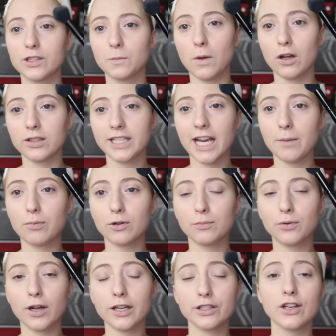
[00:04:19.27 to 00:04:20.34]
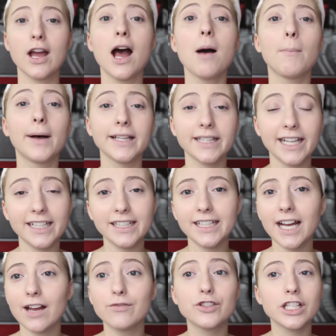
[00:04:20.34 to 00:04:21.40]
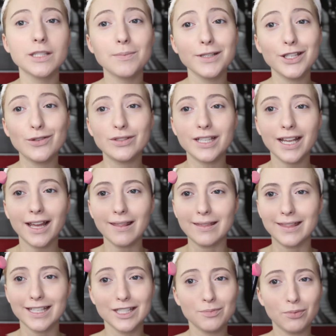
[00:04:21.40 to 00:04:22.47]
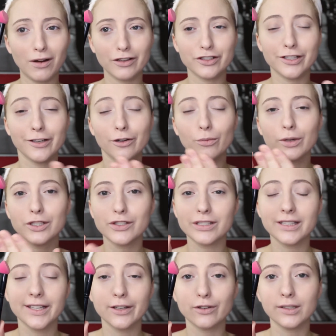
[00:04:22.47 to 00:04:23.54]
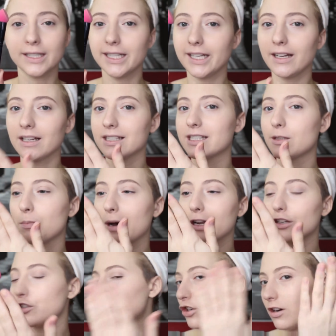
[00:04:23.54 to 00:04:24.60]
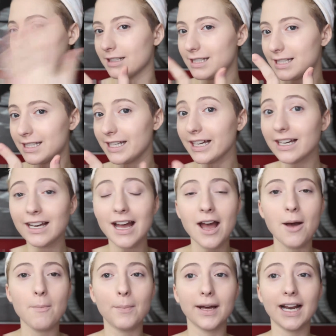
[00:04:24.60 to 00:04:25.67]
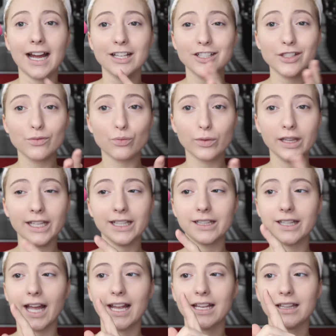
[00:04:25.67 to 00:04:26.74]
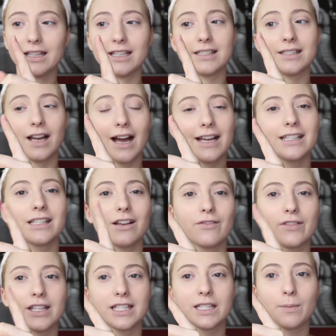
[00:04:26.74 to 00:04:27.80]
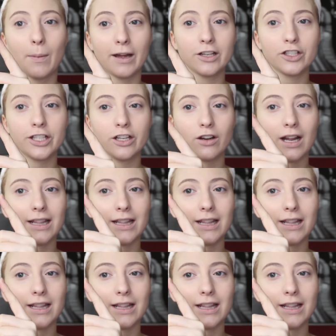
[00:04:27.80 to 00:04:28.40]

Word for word: small tapered brush, but lately I've just been using this brush here, which is literally a sponge on a stick, but I just really like the size of this sponge here.